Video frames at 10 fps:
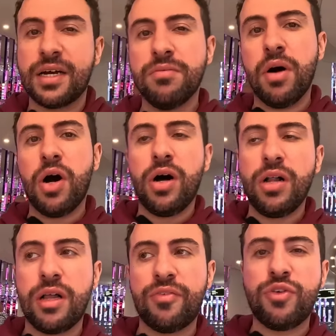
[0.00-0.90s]
like a
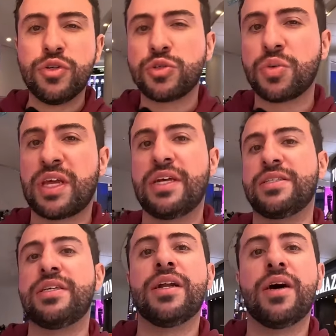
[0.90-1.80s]
mall fused with a
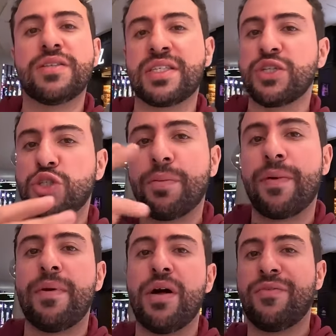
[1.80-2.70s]
casino. It's like a
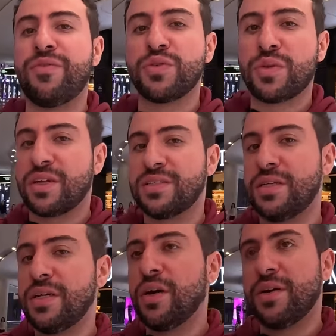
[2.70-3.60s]
super mall fused with a
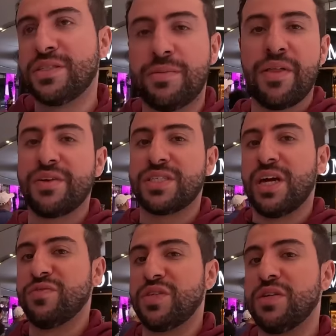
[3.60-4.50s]
casino and some other
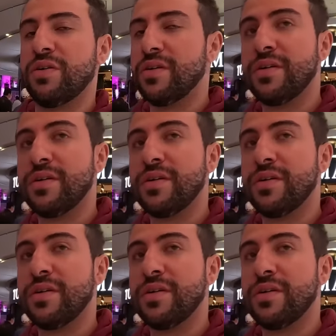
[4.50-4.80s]
stuff too.